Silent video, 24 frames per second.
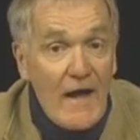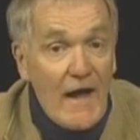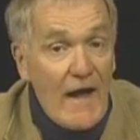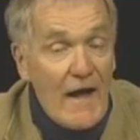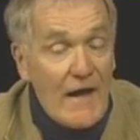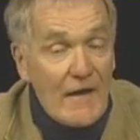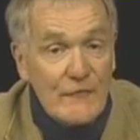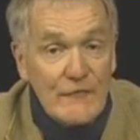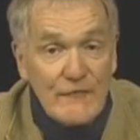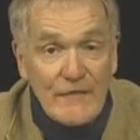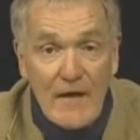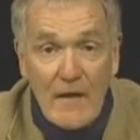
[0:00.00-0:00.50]

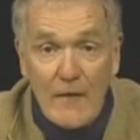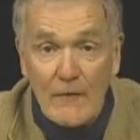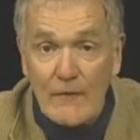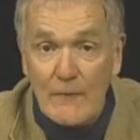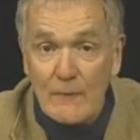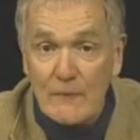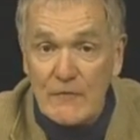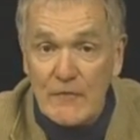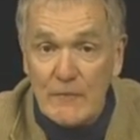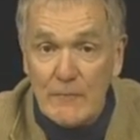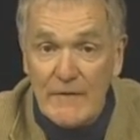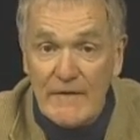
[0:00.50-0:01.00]
I found
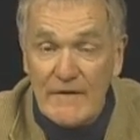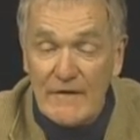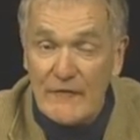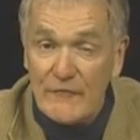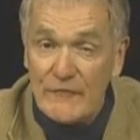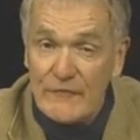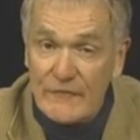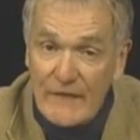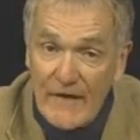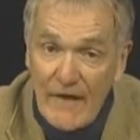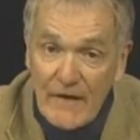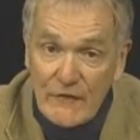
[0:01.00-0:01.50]
them to be a
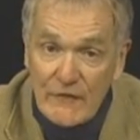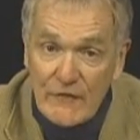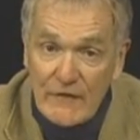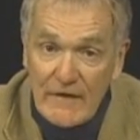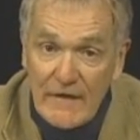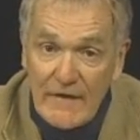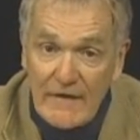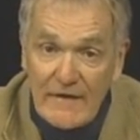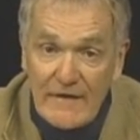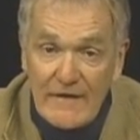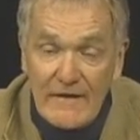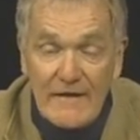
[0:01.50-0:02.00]

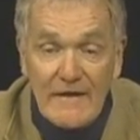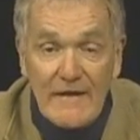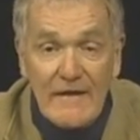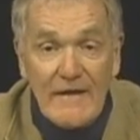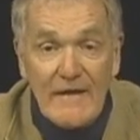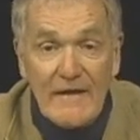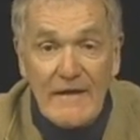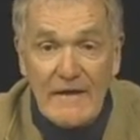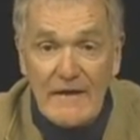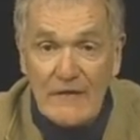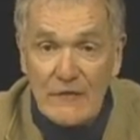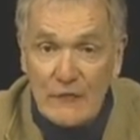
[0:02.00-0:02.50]
fascinating,
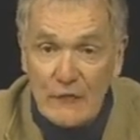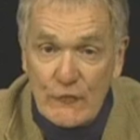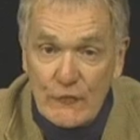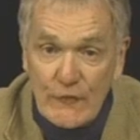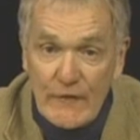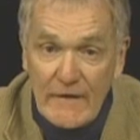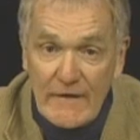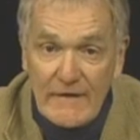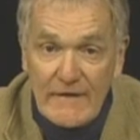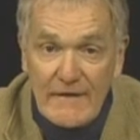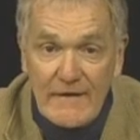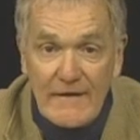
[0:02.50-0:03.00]

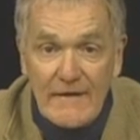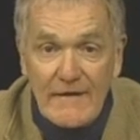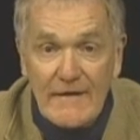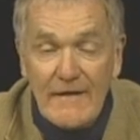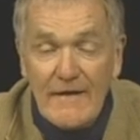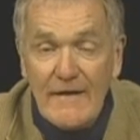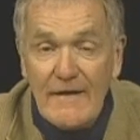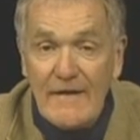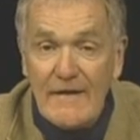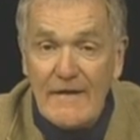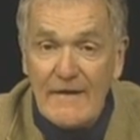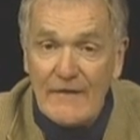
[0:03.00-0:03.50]
intriguing,
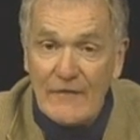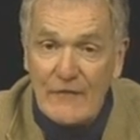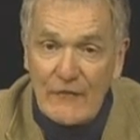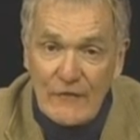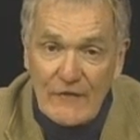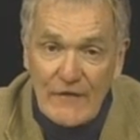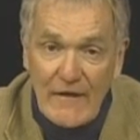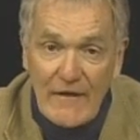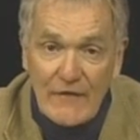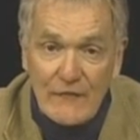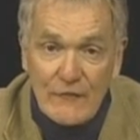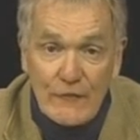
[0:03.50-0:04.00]

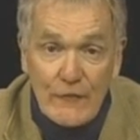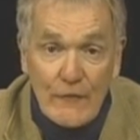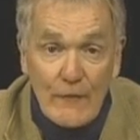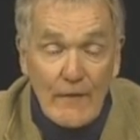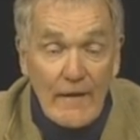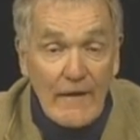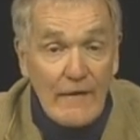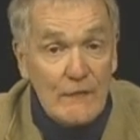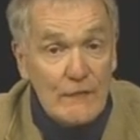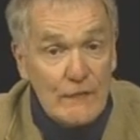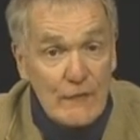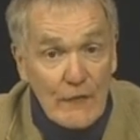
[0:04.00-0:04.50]

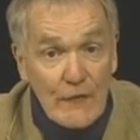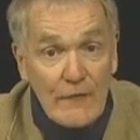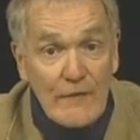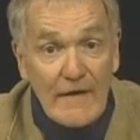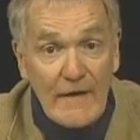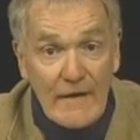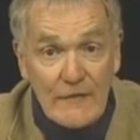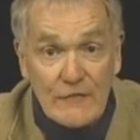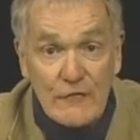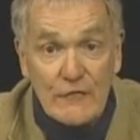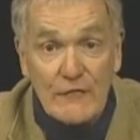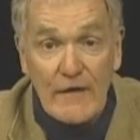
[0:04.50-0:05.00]
insightful, and
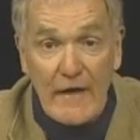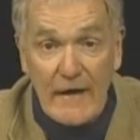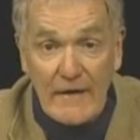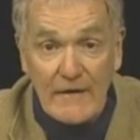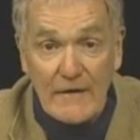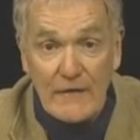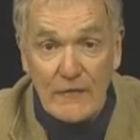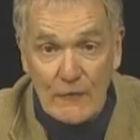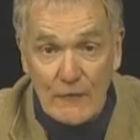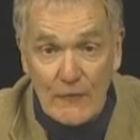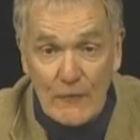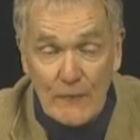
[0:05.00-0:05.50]
very
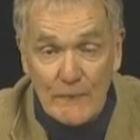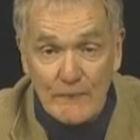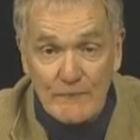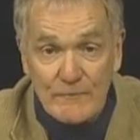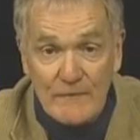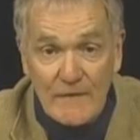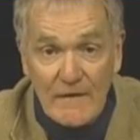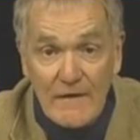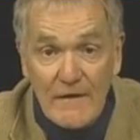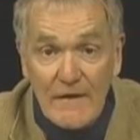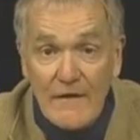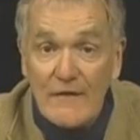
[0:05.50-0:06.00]
entertaining group.
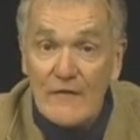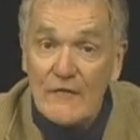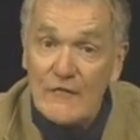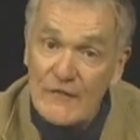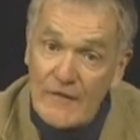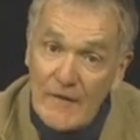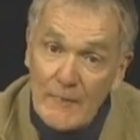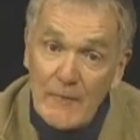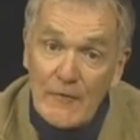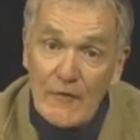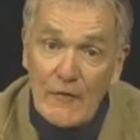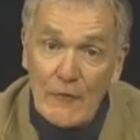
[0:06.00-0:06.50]

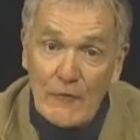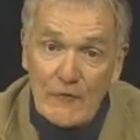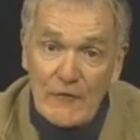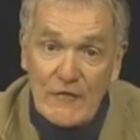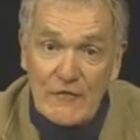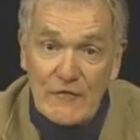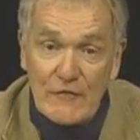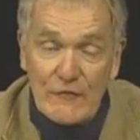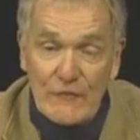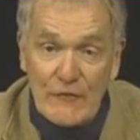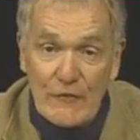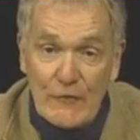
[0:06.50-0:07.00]
Some of those
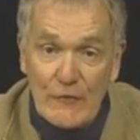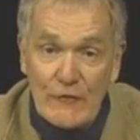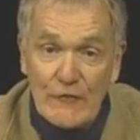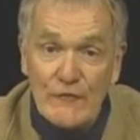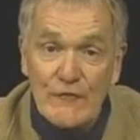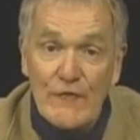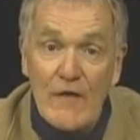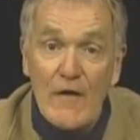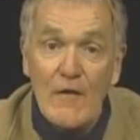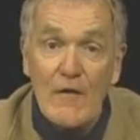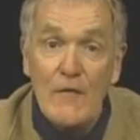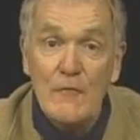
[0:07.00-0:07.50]
interviews
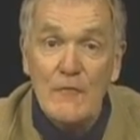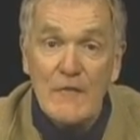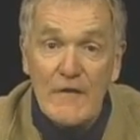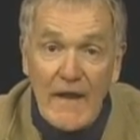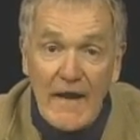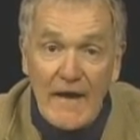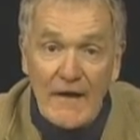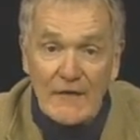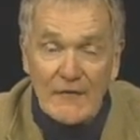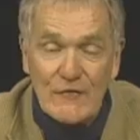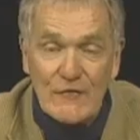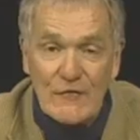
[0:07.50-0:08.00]
follow
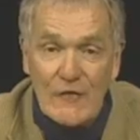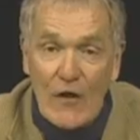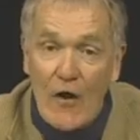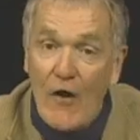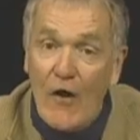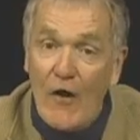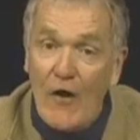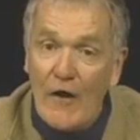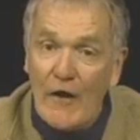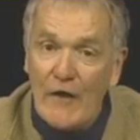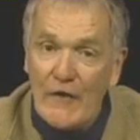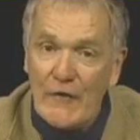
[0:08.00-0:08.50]
next
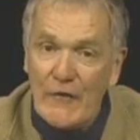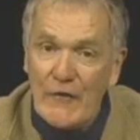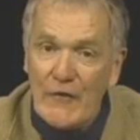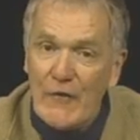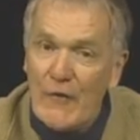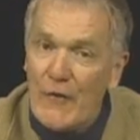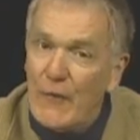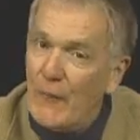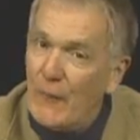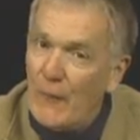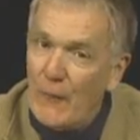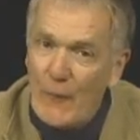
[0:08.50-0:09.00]
on
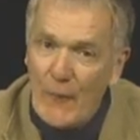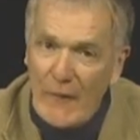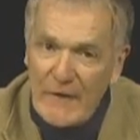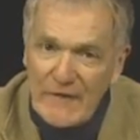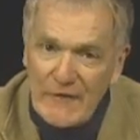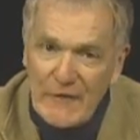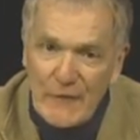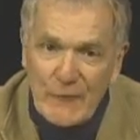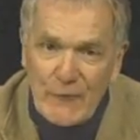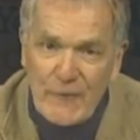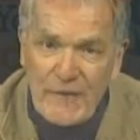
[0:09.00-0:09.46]
What Are You